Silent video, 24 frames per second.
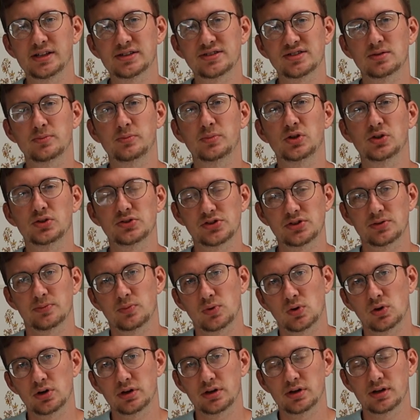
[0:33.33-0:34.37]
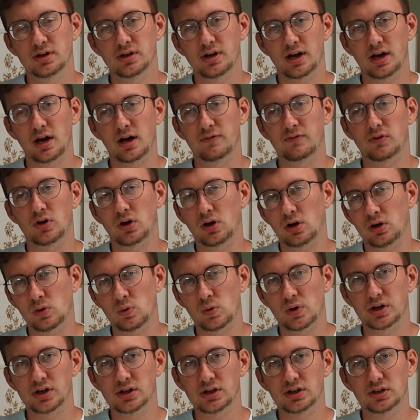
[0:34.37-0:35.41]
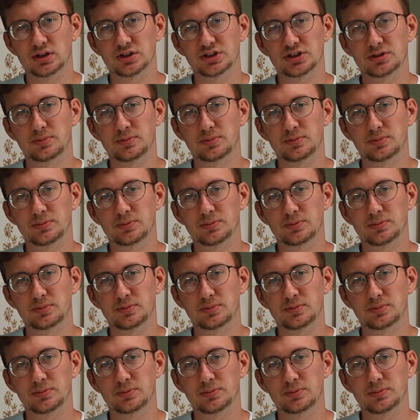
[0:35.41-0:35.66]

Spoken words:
is the most important out of all watercolor